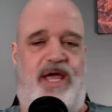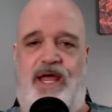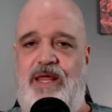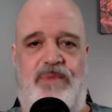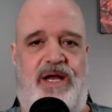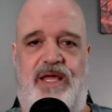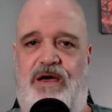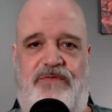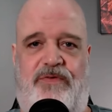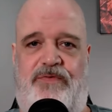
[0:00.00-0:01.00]
any money
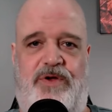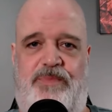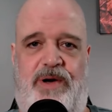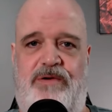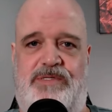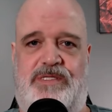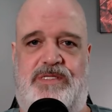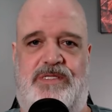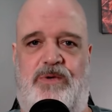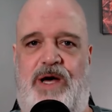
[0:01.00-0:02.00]
off of your posts.
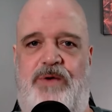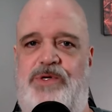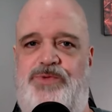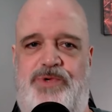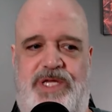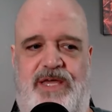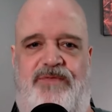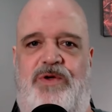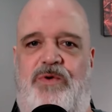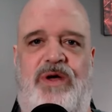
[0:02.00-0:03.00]
So why would we give
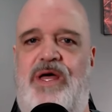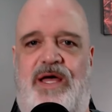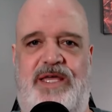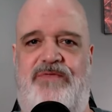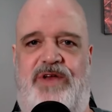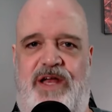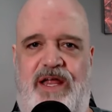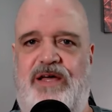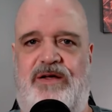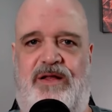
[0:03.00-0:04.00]
you even a
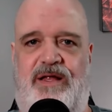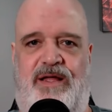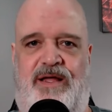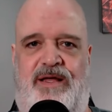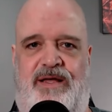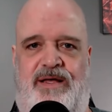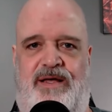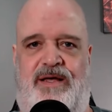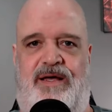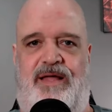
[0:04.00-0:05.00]
nickel?
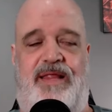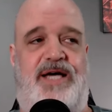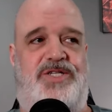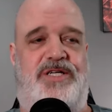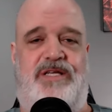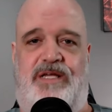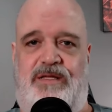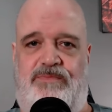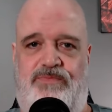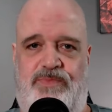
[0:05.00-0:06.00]
And that
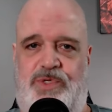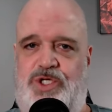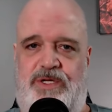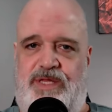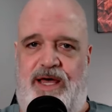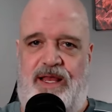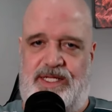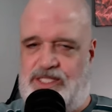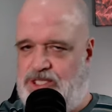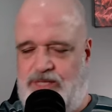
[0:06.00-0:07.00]
that
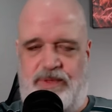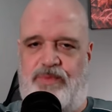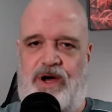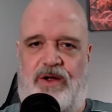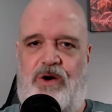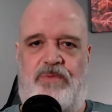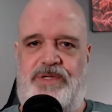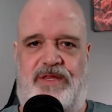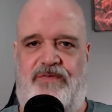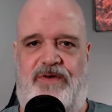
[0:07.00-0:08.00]
lesson should be brought home
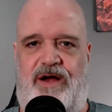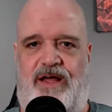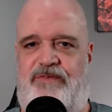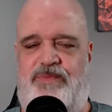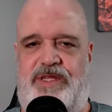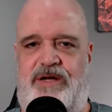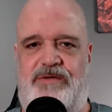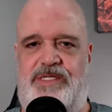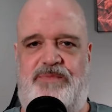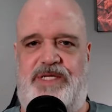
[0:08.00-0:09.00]
to the far left, but they don't
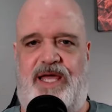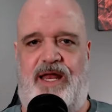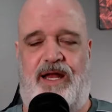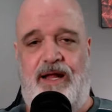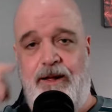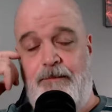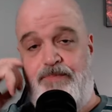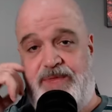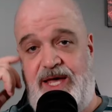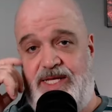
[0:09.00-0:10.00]
seem to get it.
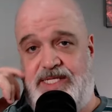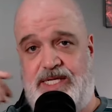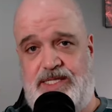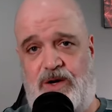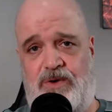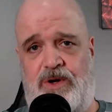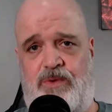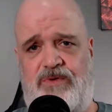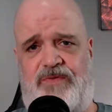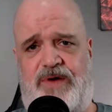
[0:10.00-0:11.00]
Then he says, oh no,
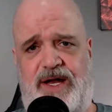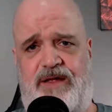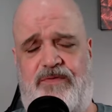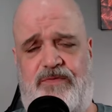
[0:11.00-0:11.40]
we're fighting